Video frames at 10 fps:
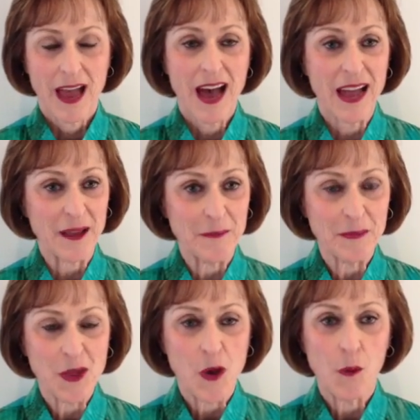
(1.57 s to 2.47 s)
Hi,
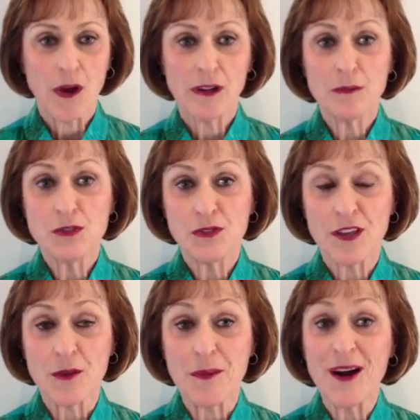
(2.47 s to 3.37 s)
welcome to
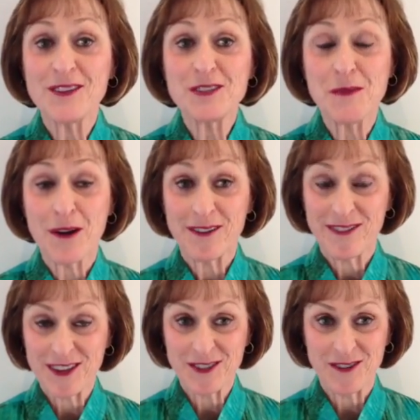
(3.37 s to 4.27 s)
another Bond Smart
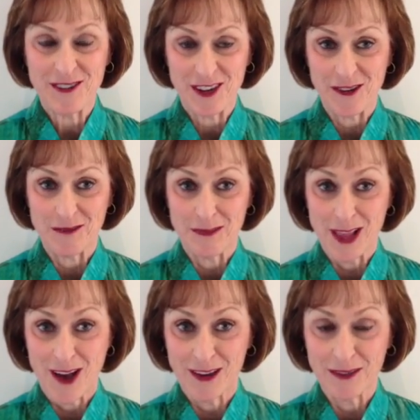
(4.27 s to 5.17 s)
Investor video
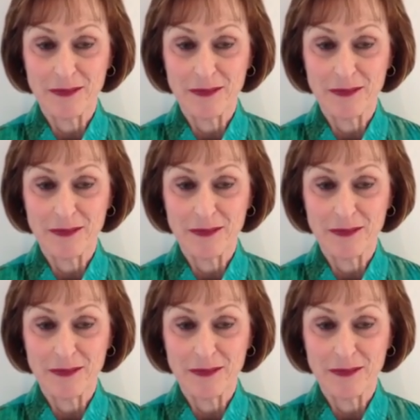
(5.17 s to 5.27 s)
blog.